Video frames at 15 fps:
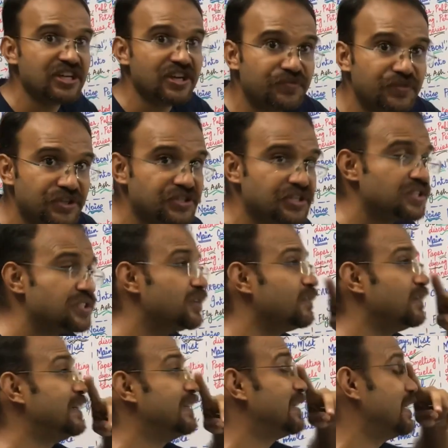efficiency
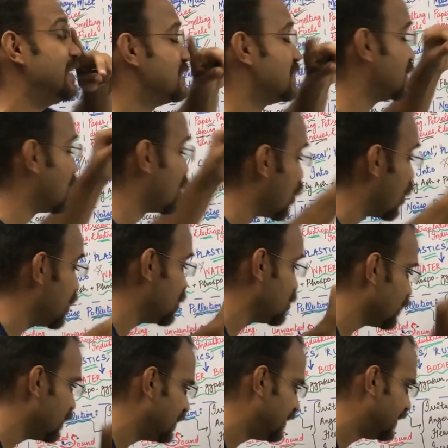will decrease and the noise
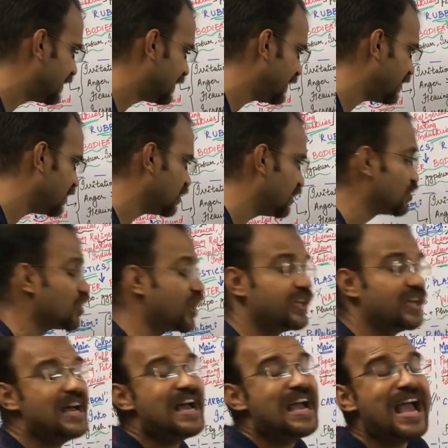will decrease.
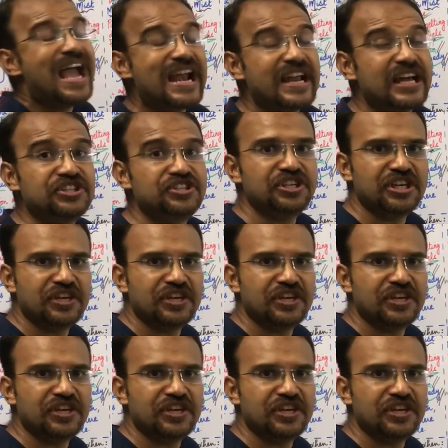Energy